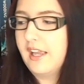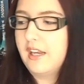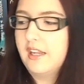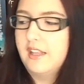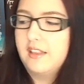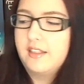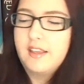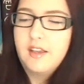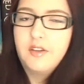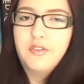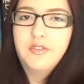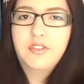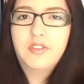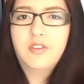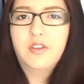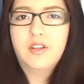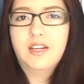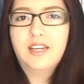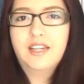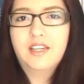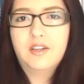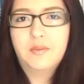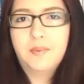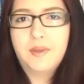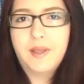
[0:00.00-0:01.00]
and it tells you a
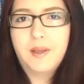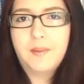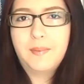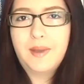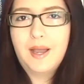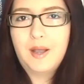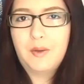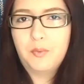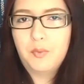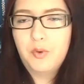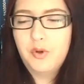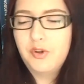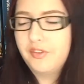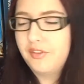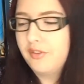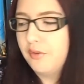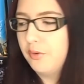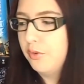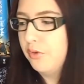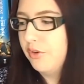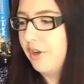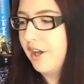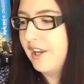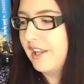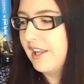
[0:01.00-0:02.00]
little bit about what has
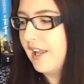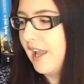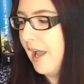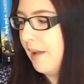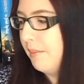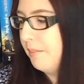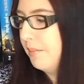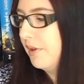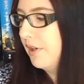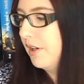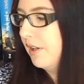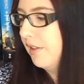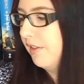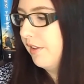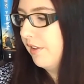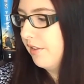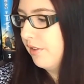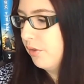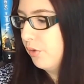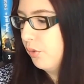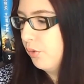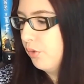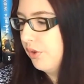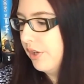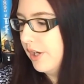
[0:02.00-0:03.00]
already happened in the
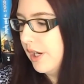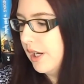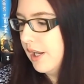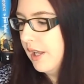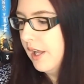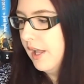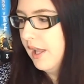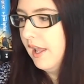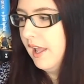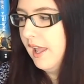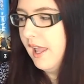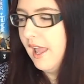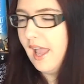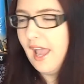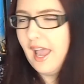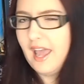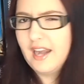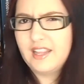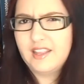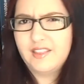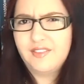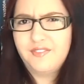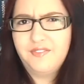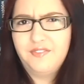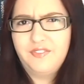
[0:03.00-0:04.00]
story,
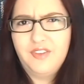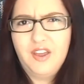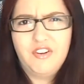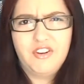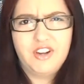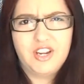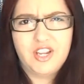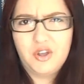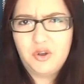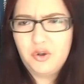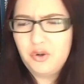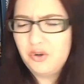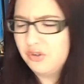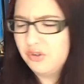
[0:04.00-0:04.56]
and it's very